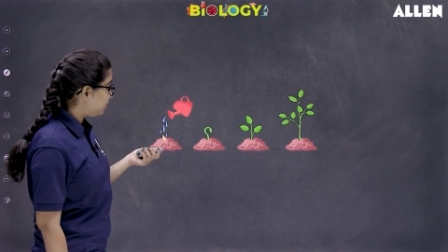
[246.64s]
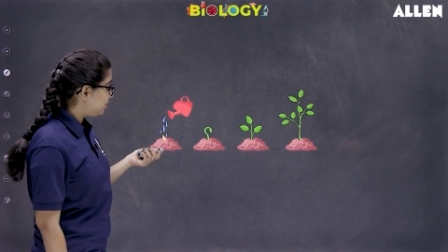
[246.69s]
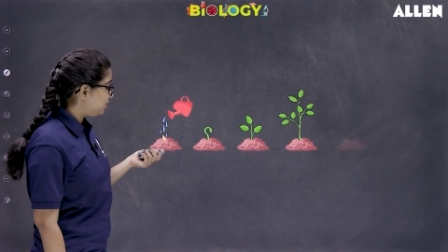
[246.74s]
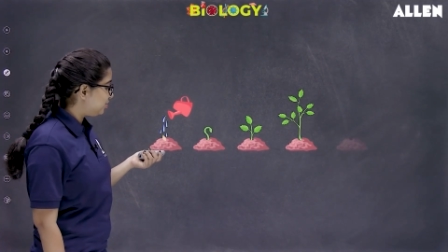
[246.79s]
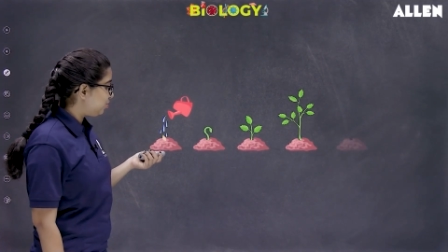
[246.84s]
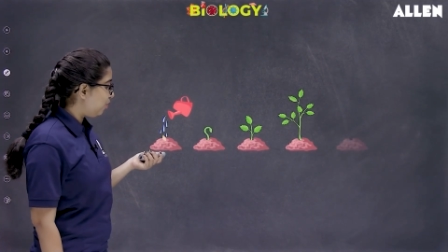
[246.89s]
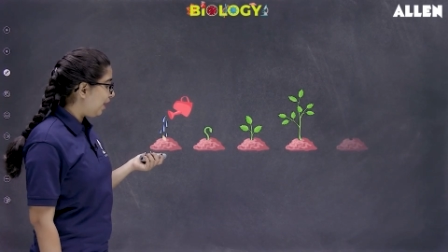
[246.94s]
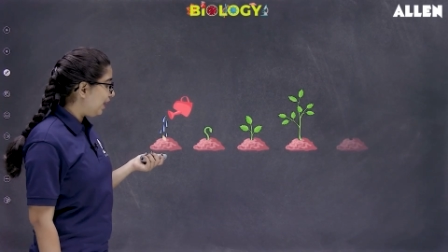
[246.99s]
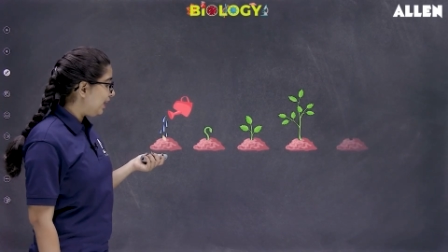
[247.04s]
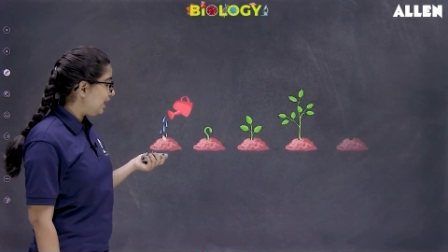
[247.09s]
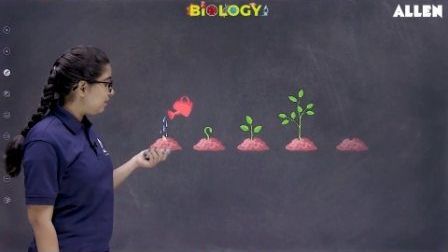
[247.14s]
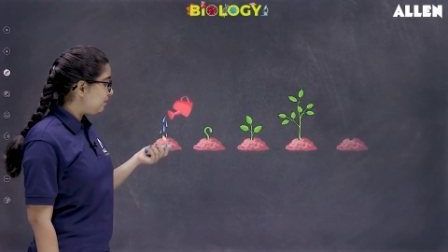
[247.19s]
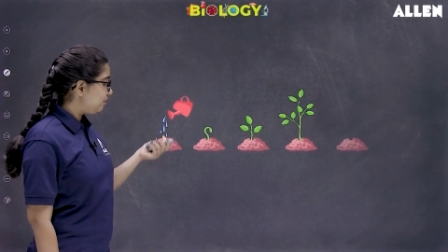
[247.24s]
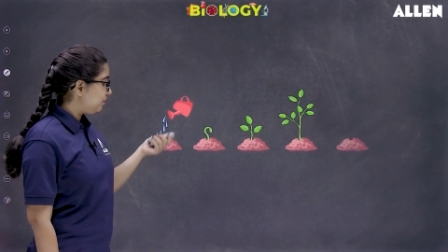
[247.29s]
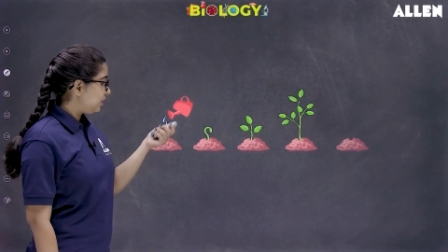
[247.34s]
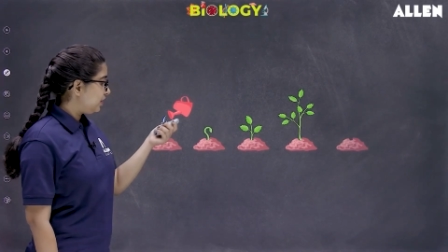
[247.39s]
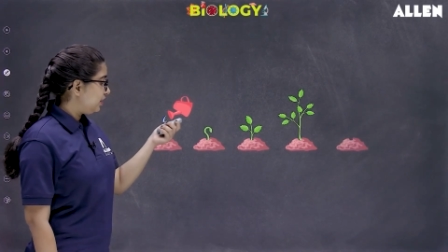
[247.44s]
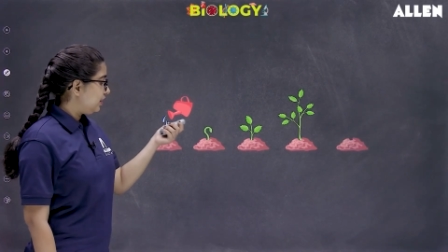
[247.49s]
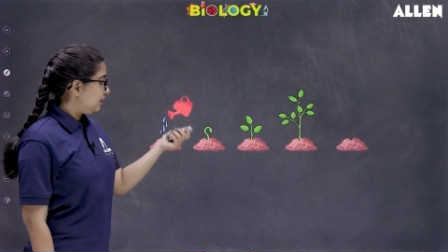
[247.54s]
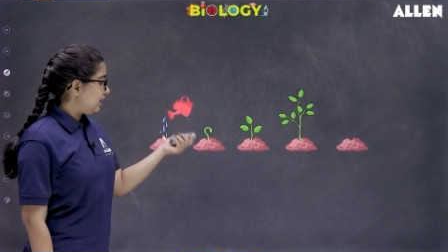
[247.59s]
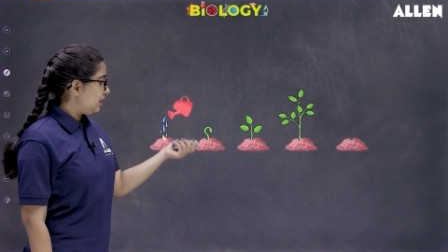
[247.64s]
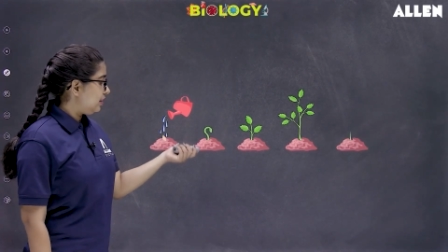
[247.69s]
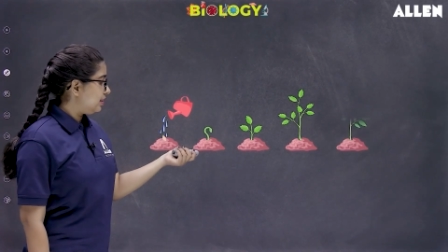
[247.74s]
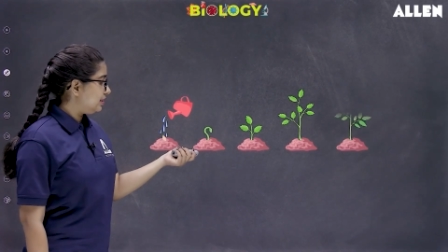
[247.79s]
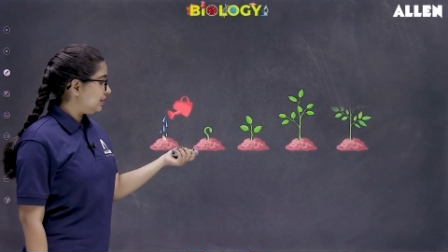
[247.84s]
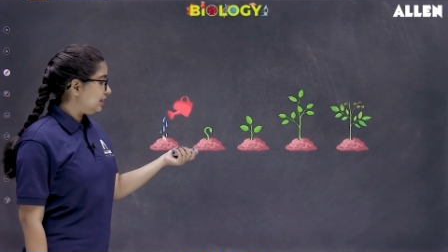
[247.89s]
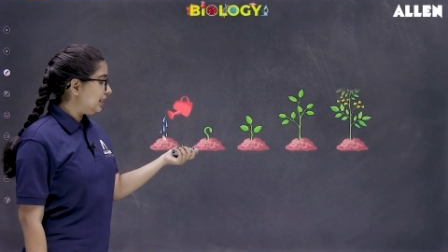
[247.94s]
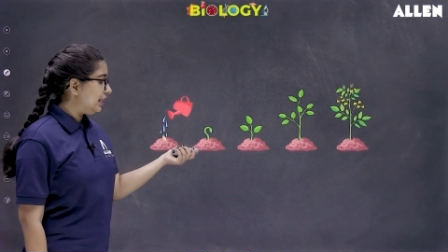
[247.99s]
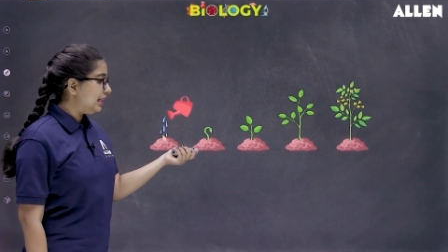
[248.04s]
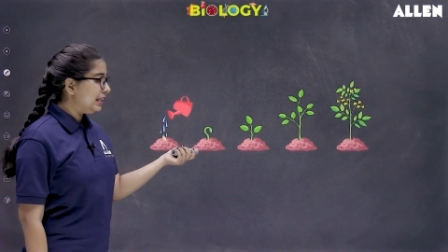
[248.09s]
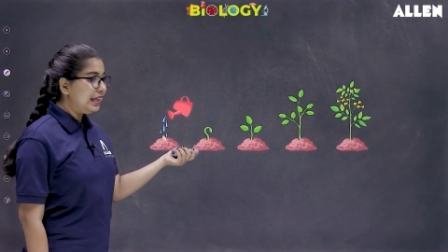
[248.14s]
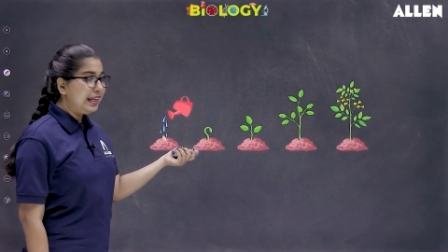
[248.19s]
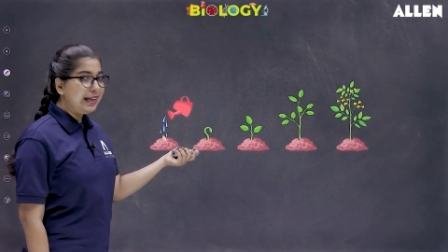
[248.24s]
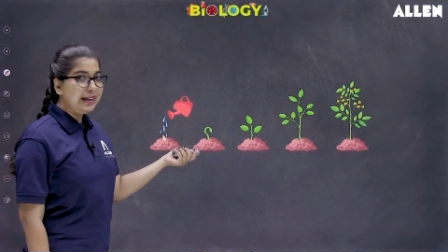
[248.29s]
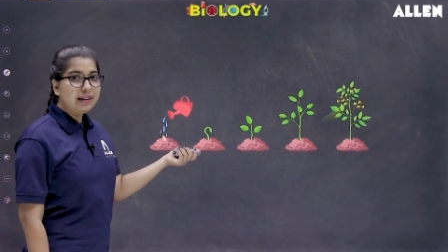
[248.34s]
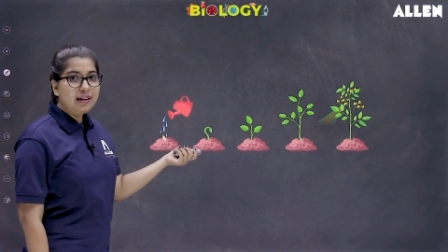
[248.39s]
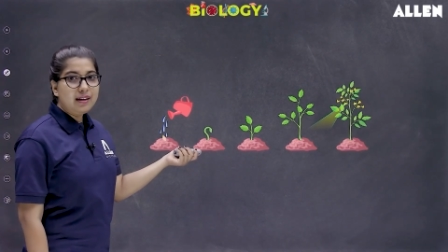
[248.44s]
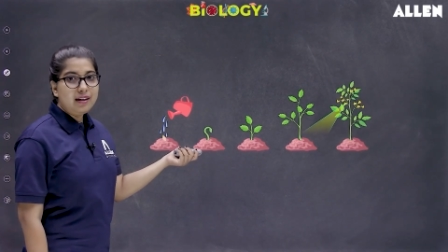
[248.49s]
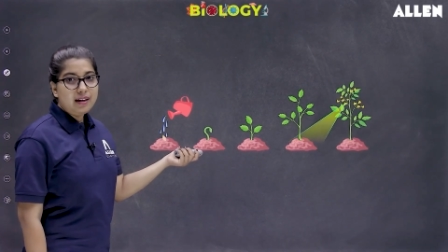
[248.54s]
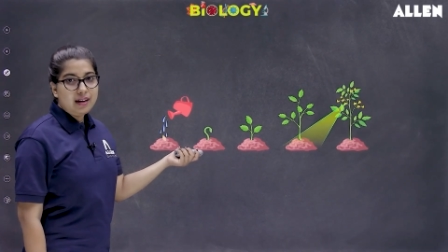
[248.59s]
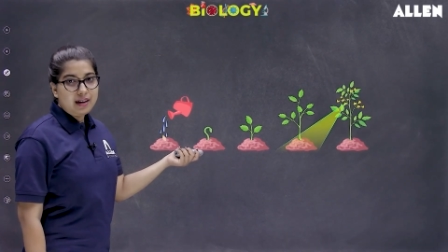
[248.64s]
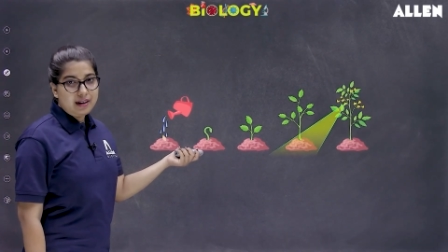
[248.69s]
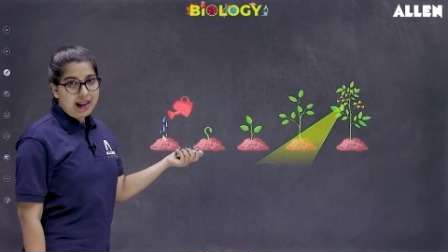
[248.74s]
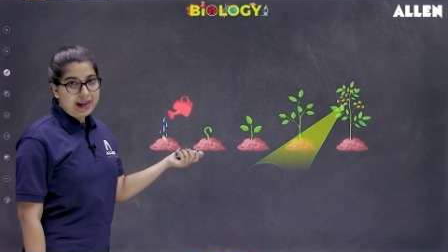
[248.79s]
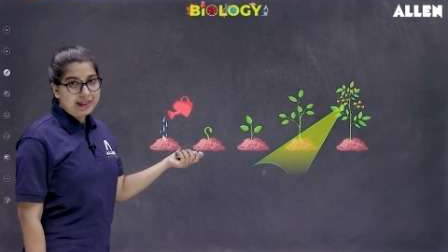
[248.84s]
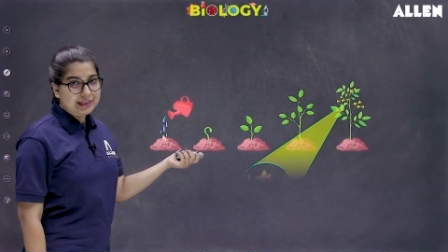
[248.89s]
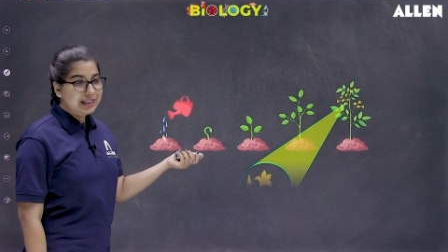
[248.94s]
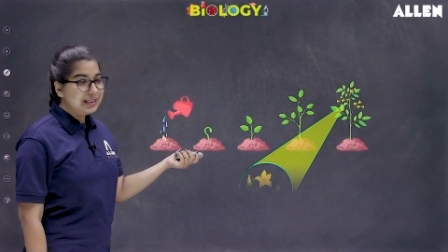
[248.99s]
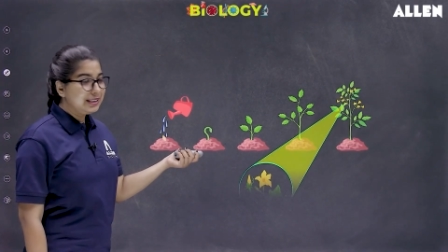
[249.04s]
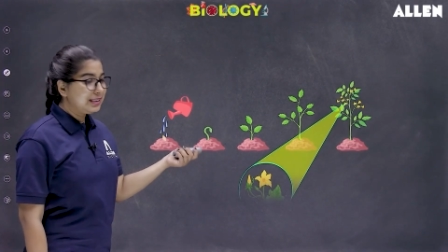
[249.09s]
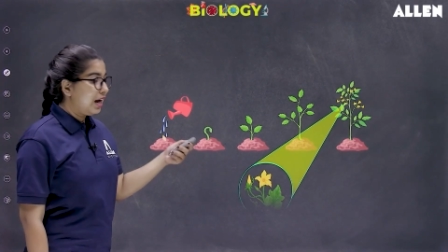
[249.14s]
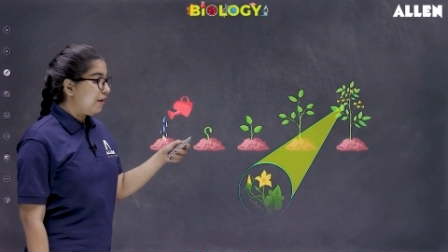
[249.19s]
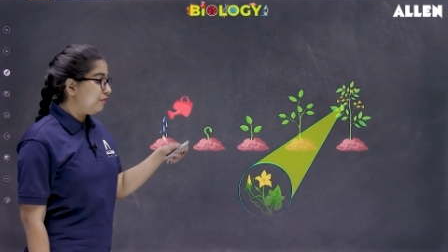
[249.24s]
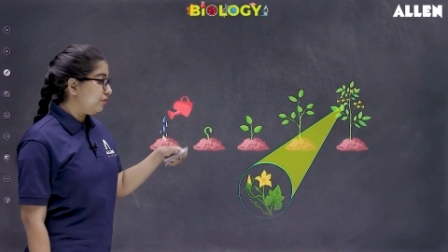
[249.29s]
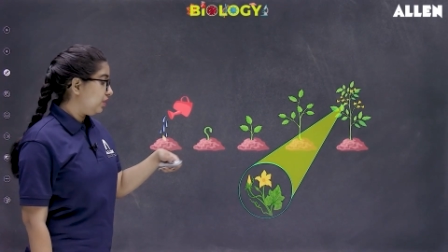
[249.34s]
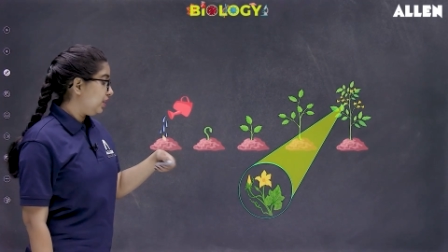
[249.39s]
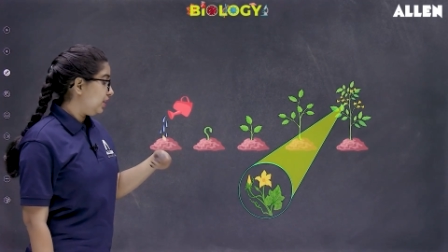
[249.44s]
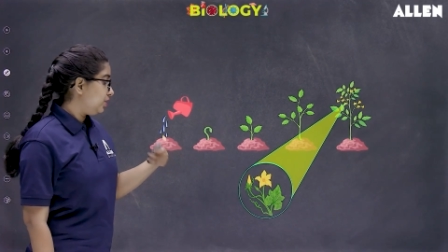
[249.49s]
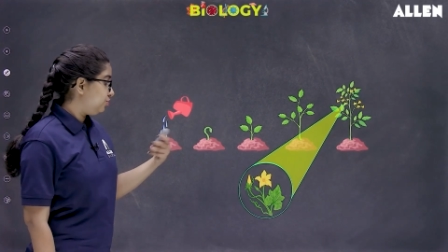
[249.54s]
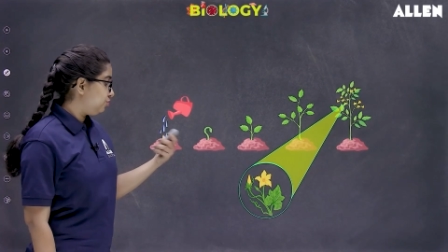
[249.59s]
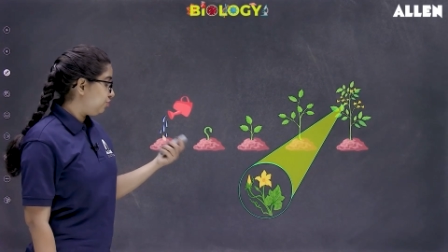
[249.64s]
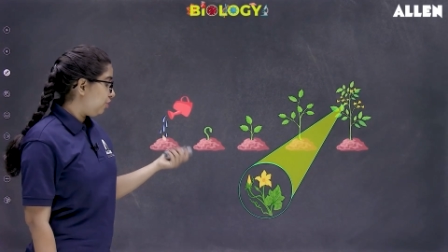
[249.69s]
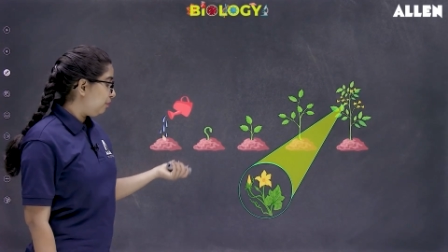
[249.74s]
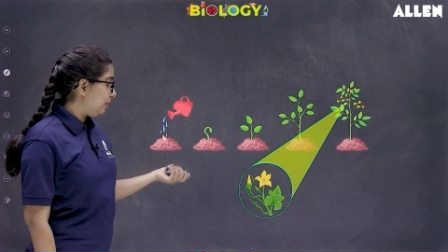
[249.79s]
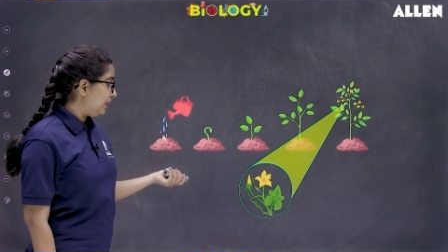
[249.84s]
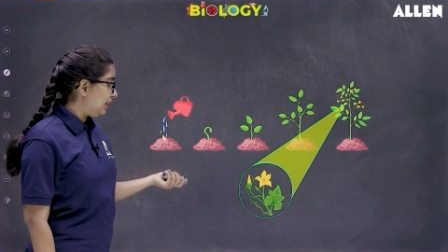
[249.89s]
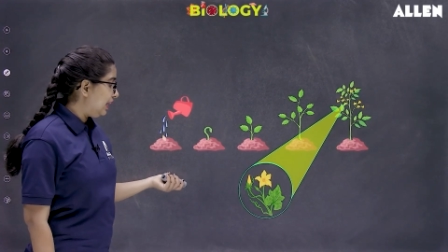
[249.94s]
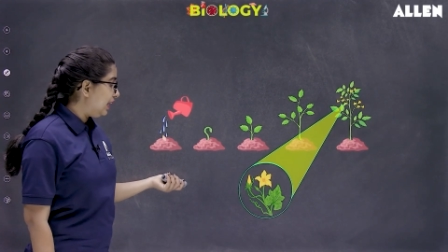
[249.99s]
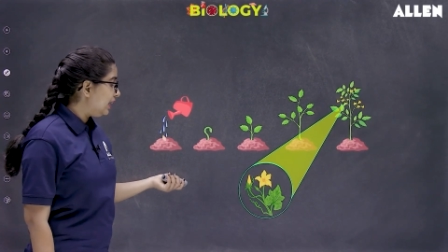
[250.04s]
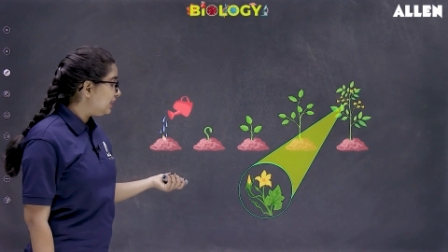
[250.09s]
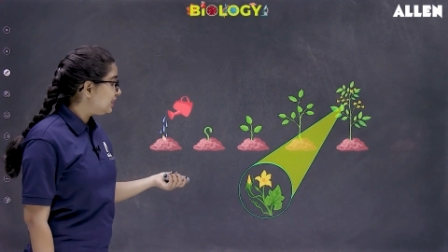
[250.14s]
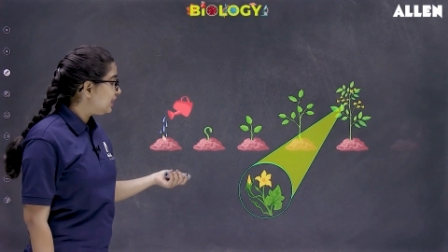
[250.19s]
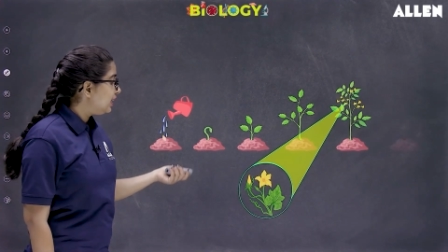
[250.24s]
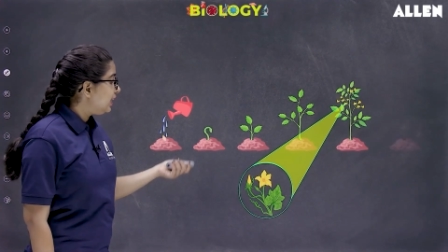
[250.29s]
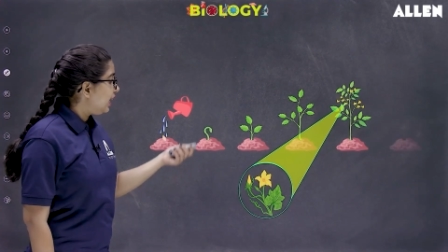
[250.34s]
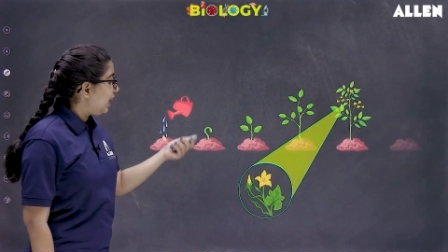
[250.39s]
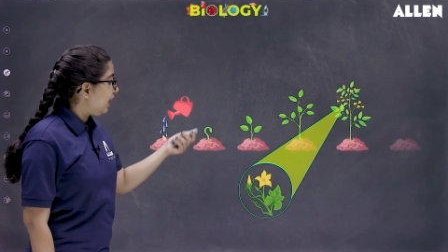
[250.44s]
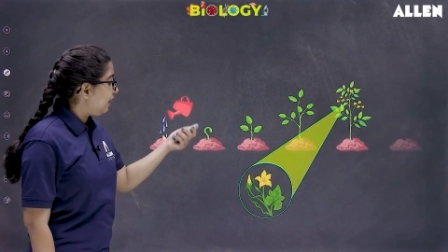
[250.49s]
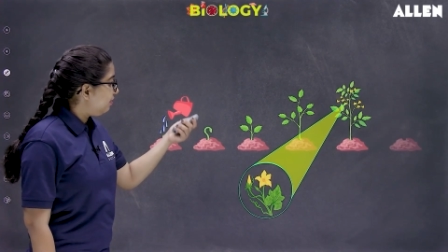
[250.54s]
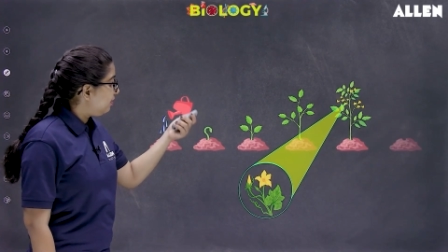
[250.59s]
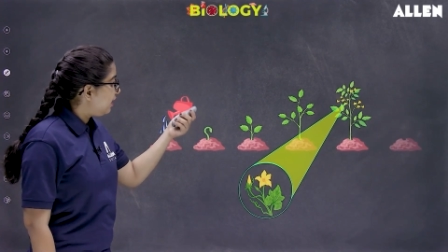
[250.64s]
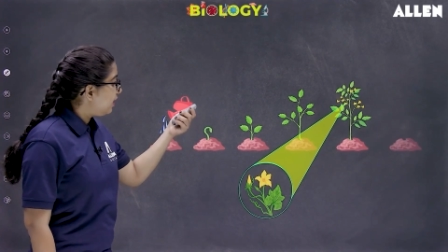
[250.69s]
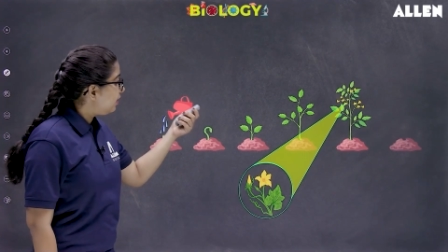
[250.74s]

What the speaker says: the soil, then the seedling arises after it germinates, and